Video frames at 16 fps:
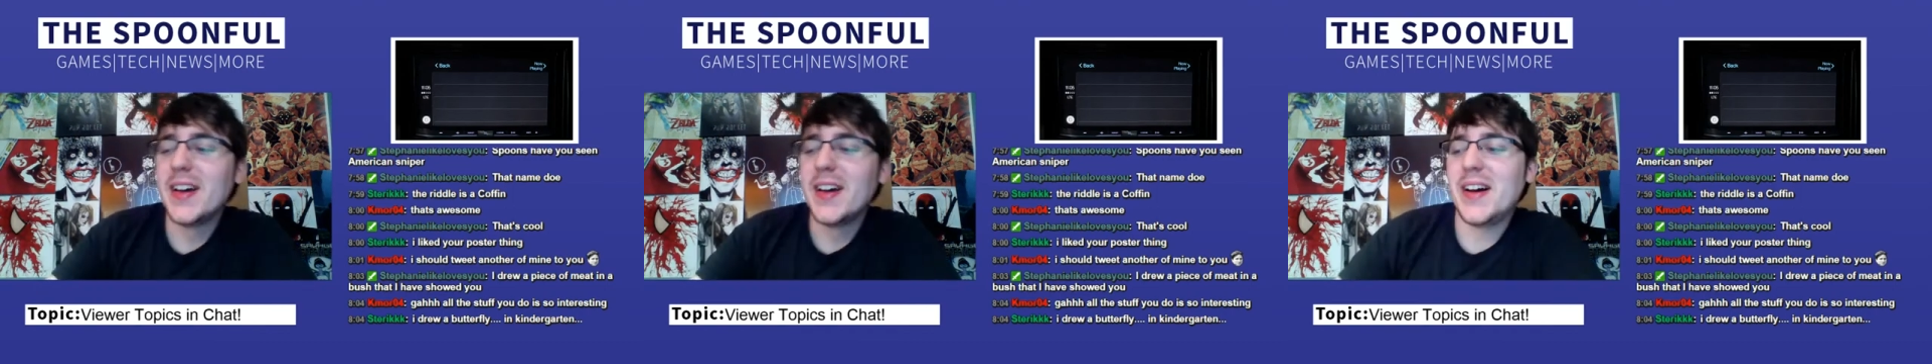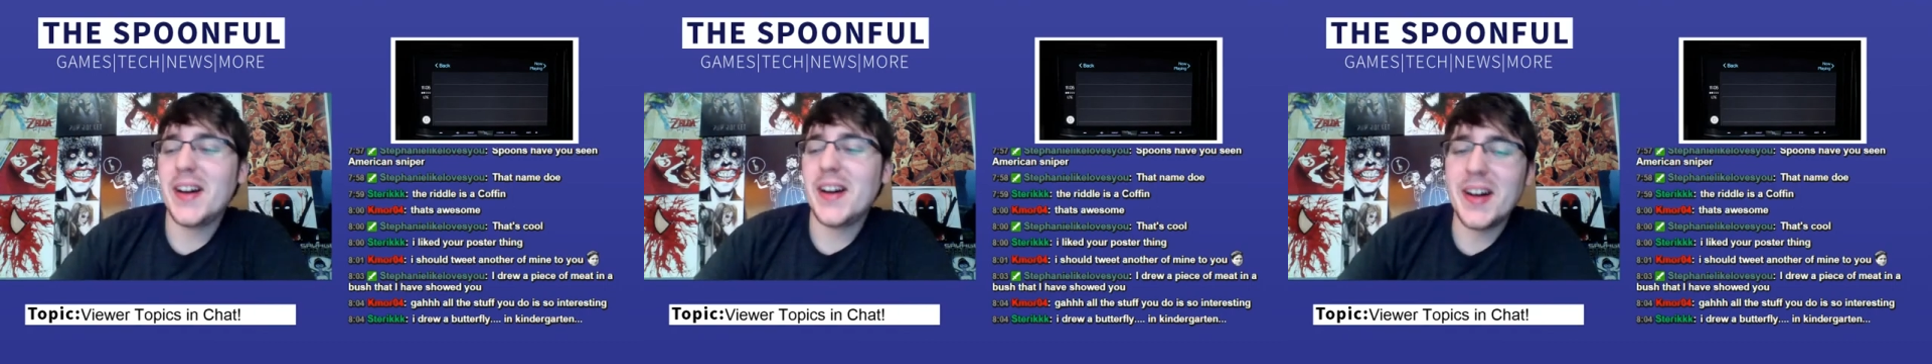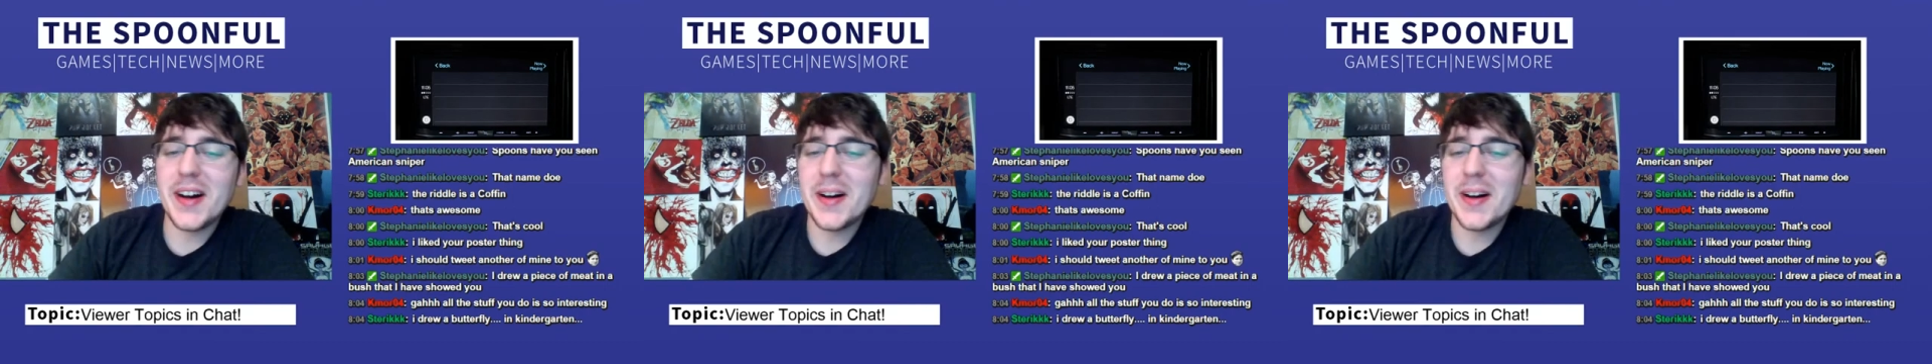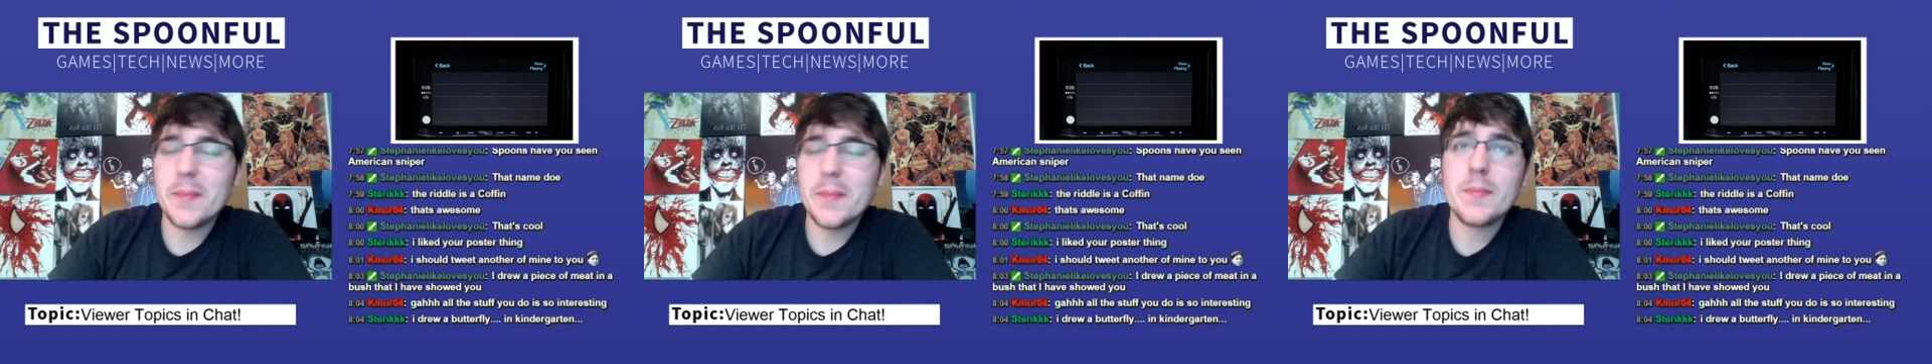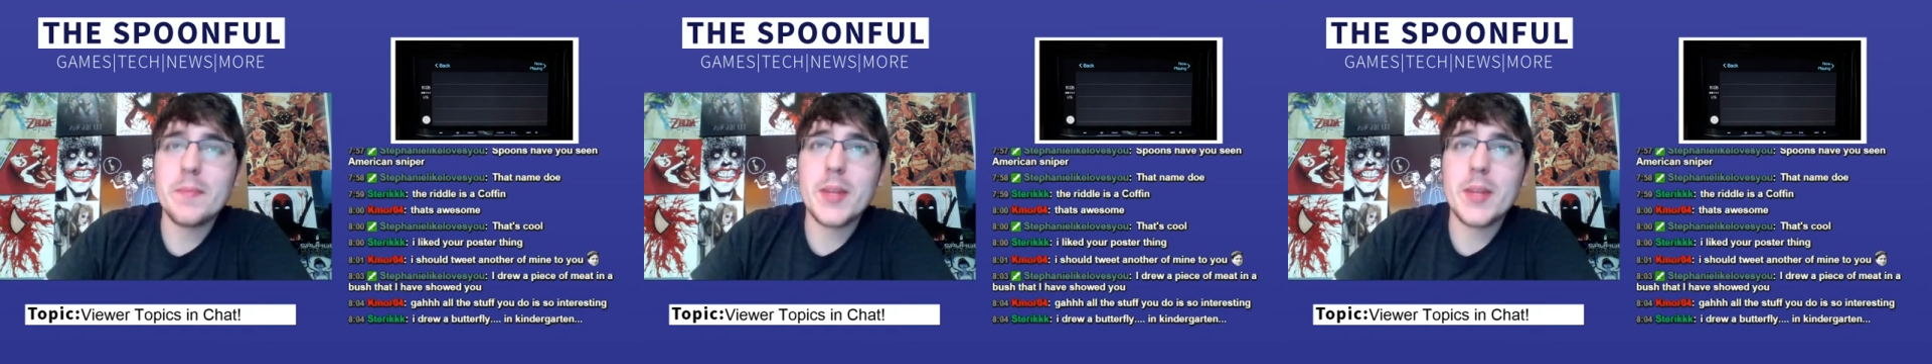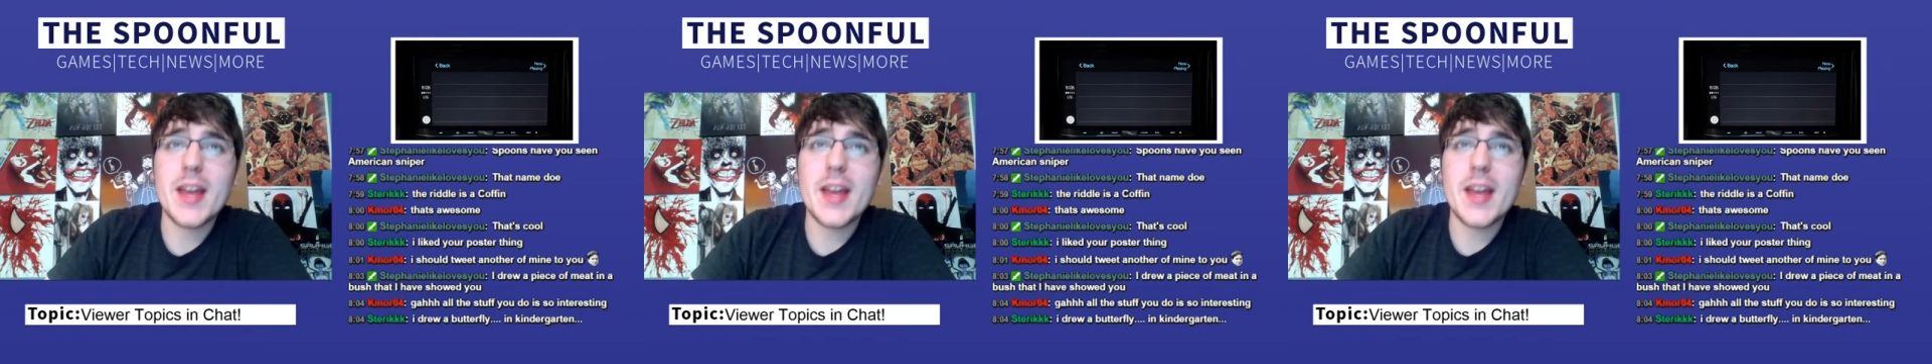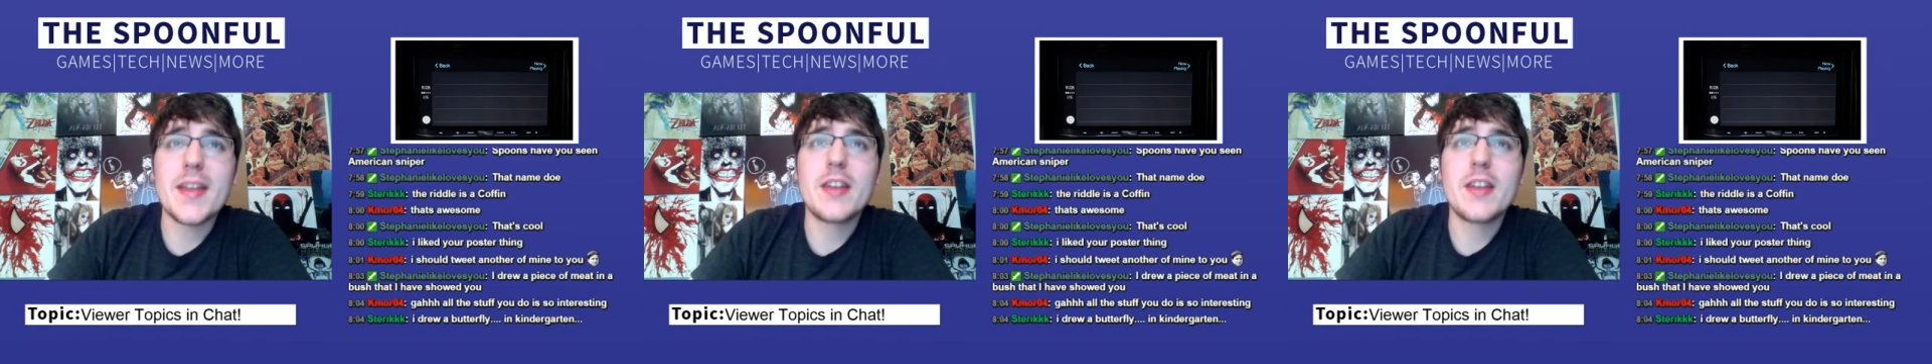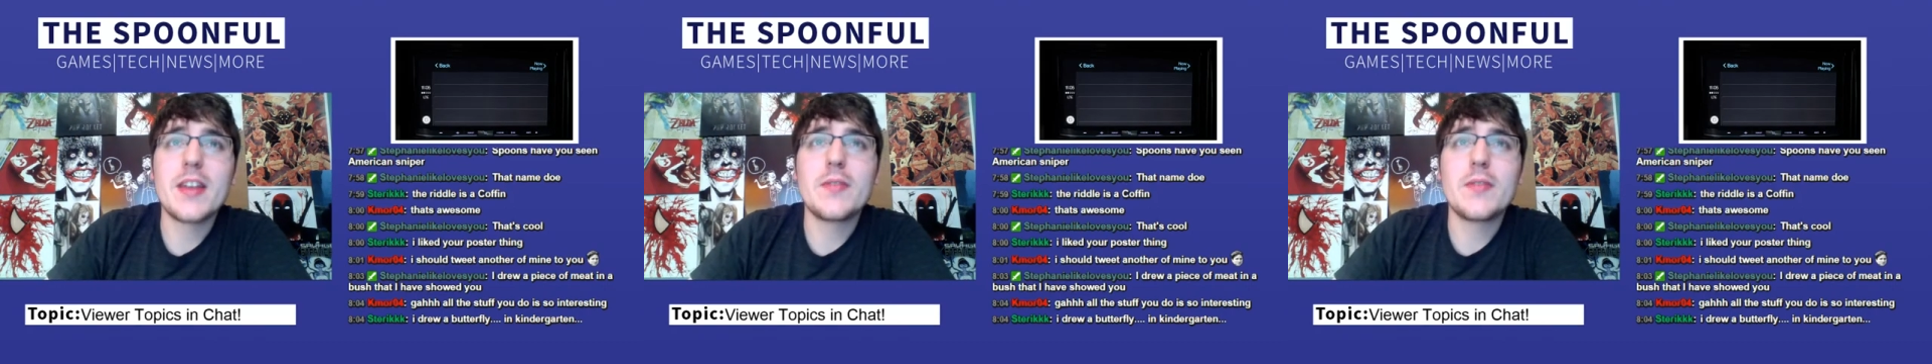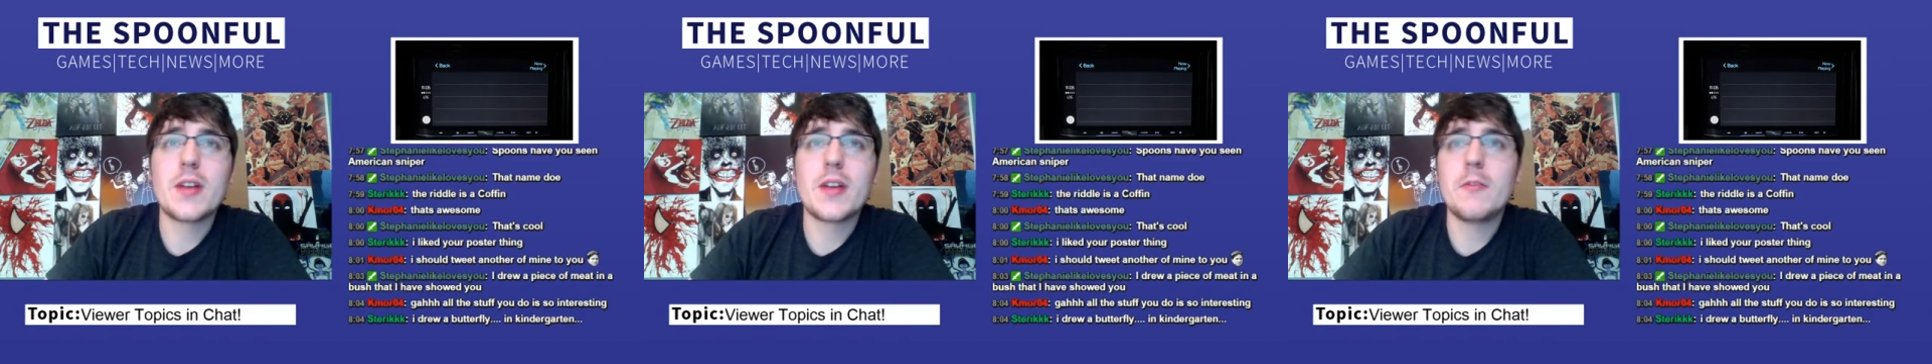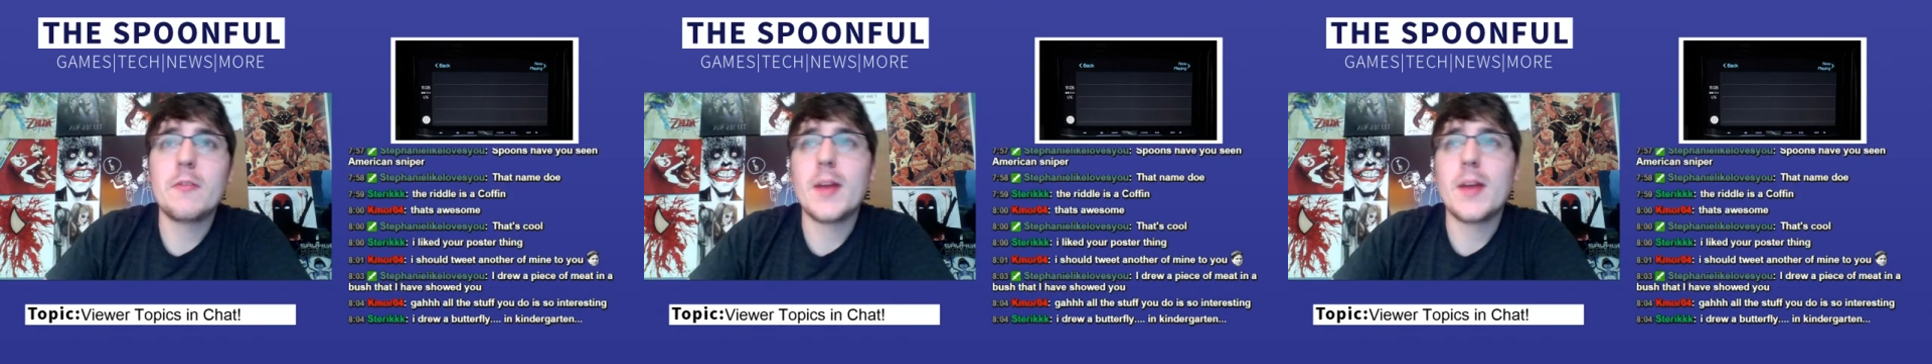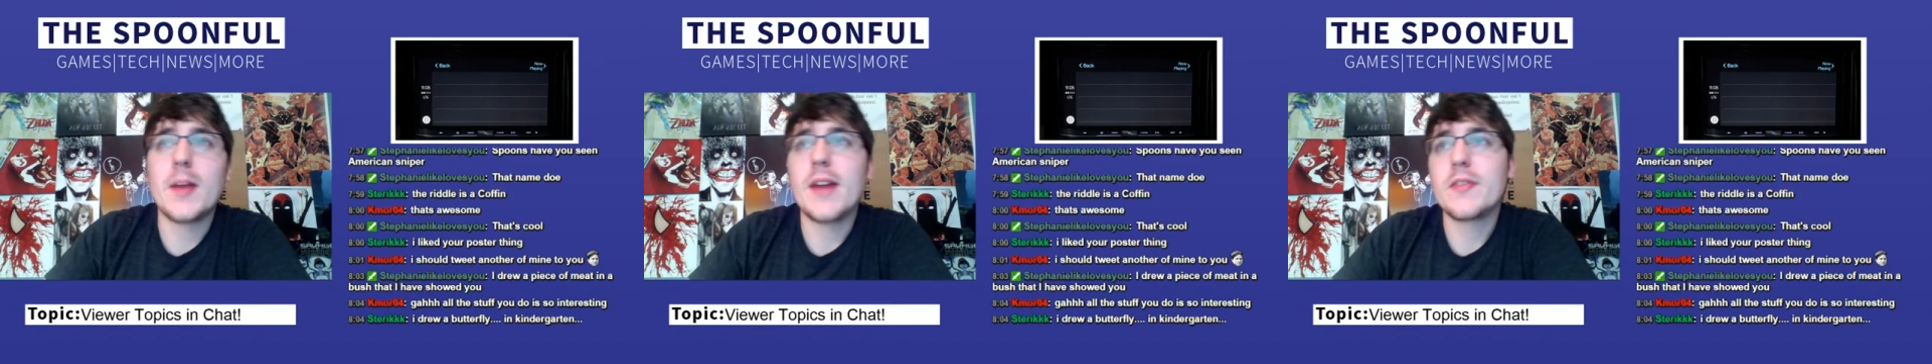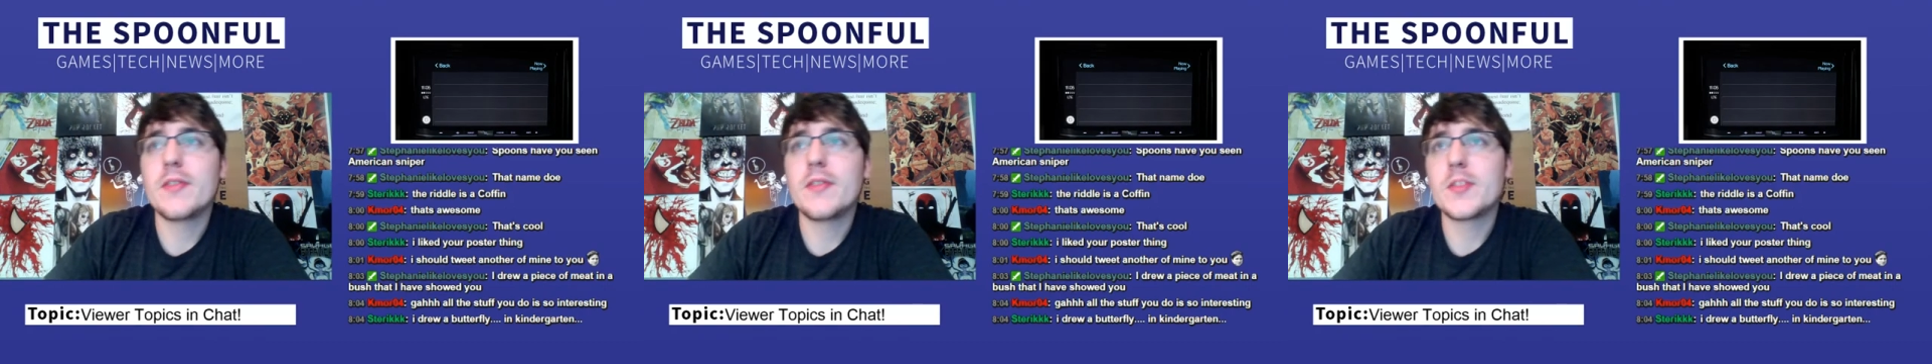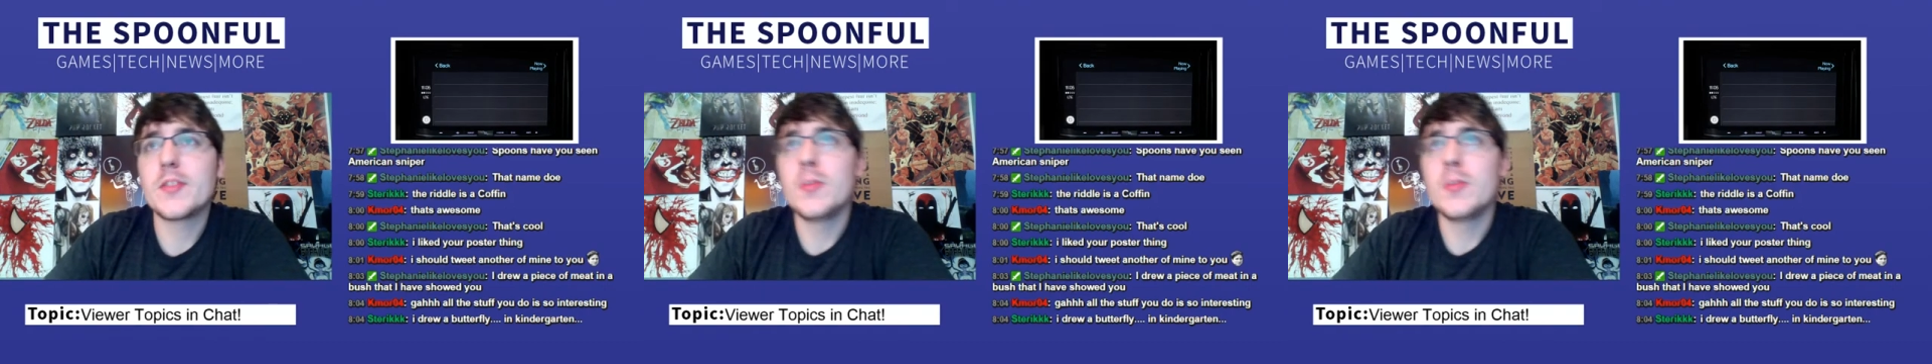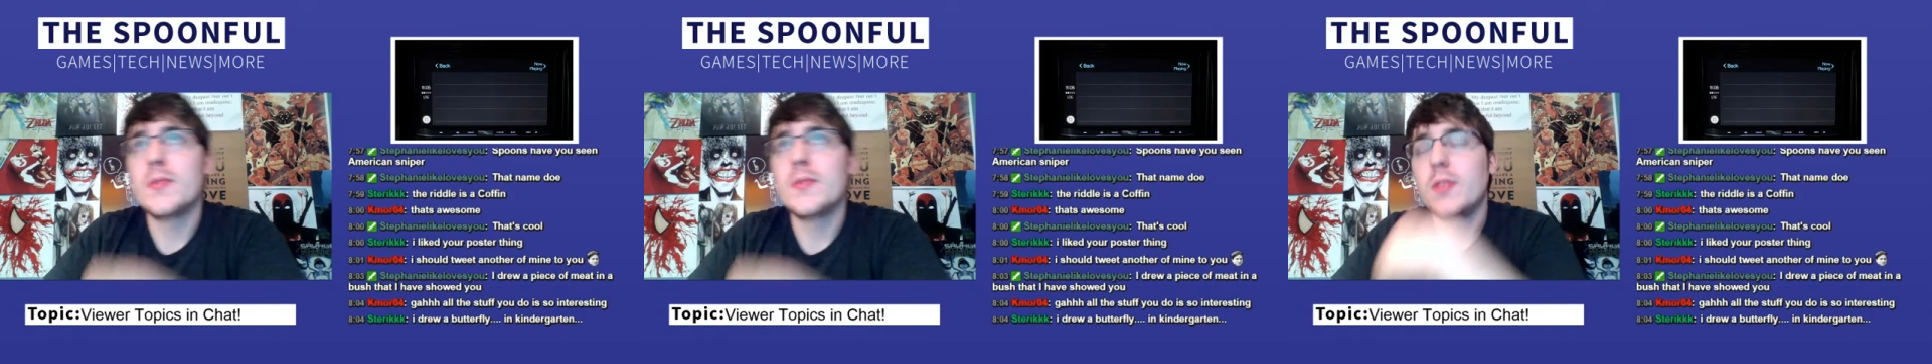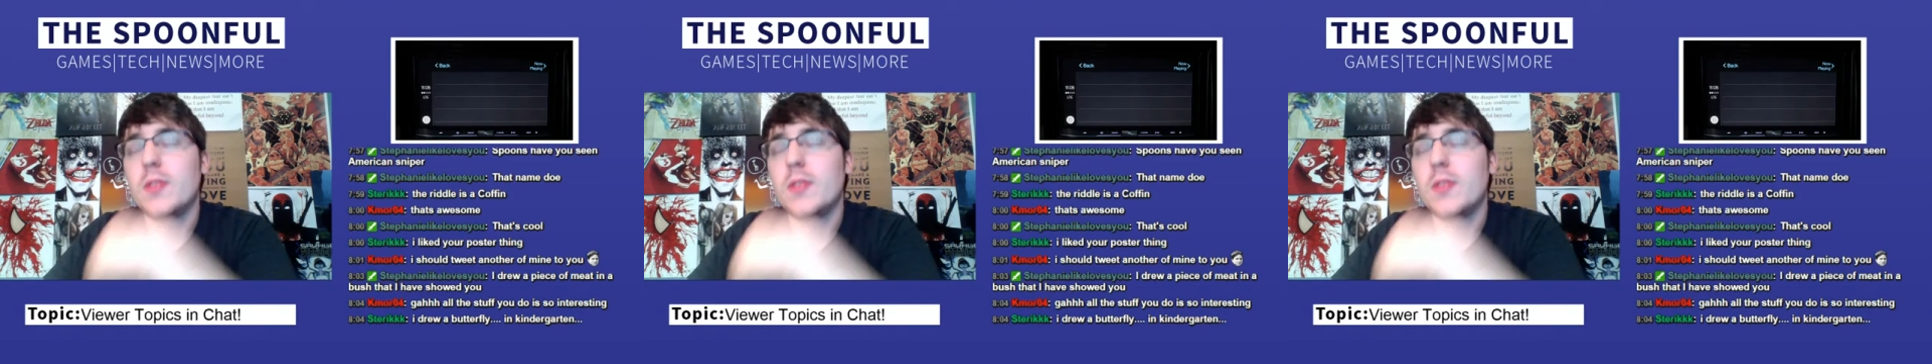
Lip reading: But yeah, thank you for coming by for the spoonful.